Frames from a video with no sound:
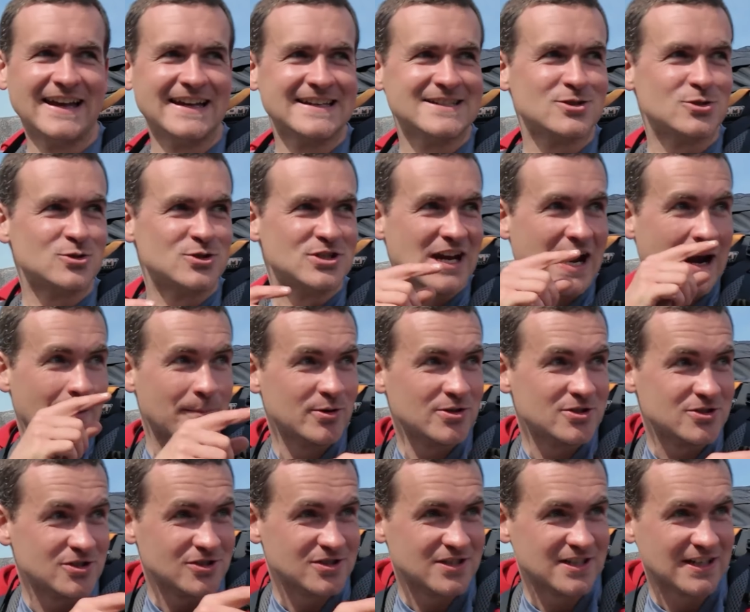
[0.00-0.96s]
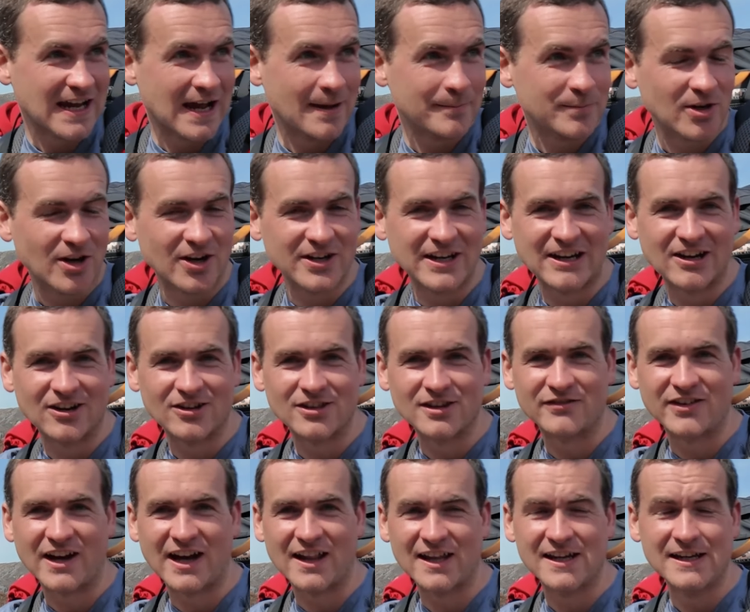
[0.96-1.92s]
Yeah, so shepherds used to camp down here in
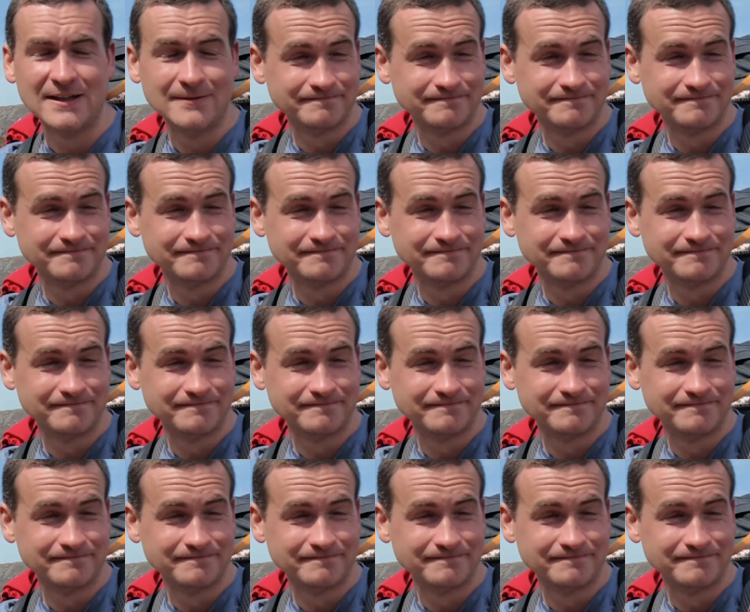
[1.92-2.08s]
the valley.